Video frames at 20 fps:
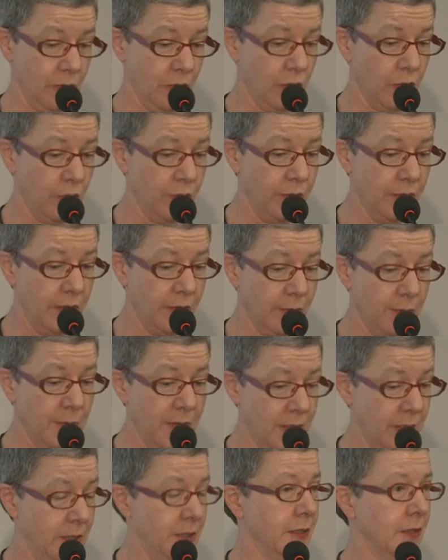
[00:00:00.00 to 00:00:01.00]
of this
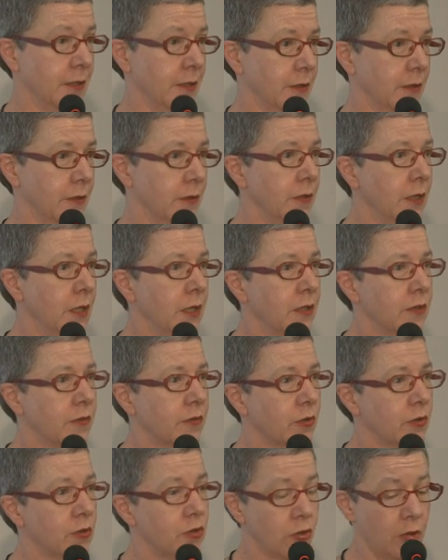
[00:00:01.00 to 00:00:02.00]
metadata. So
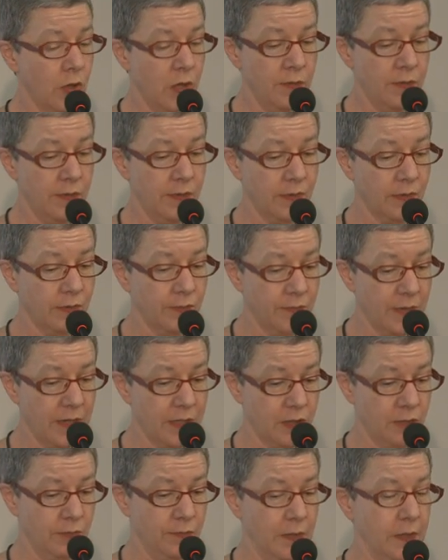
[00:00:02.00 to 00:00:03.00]
Trove is
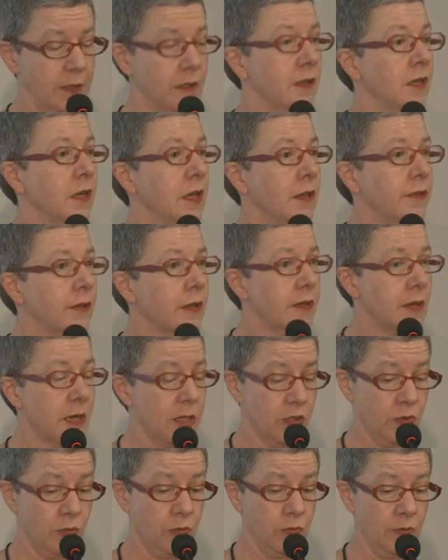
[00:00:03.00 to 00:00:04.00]
effectively the
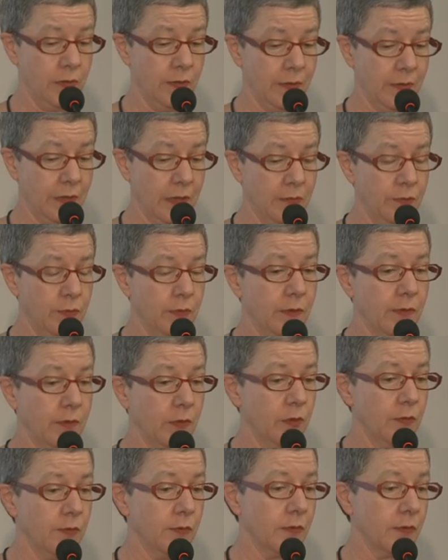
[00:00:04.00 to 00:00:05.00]
national discovery
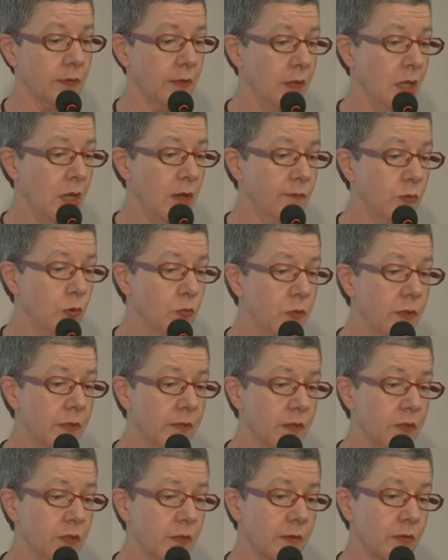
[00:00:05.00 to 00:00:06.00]
service for
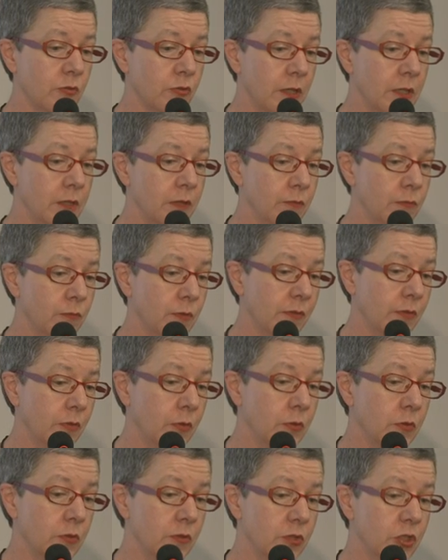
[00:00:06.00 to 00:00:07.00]
recent Australian
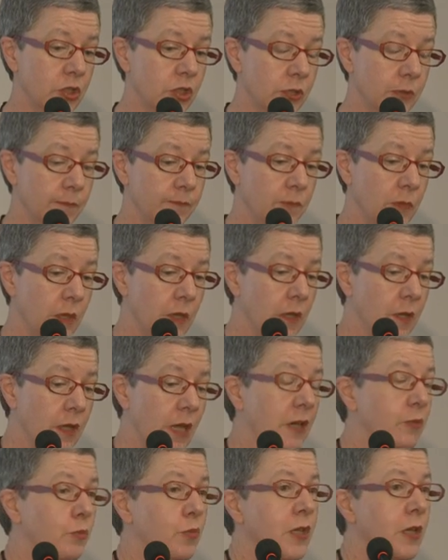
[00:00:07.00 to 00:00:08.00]
research.
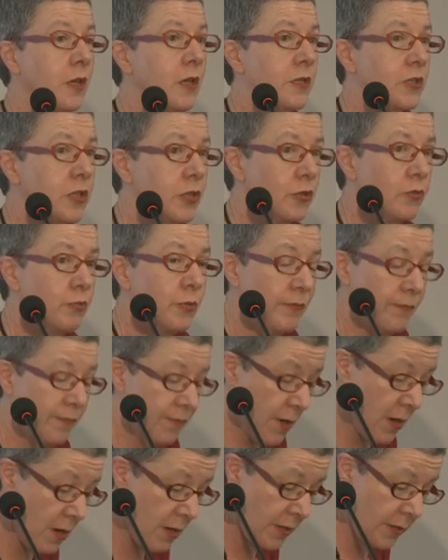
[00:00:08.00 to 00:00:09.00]
And we'd like to
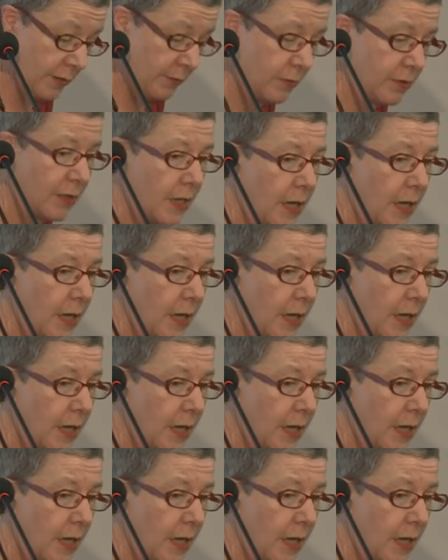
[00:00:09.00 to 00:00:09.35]
refine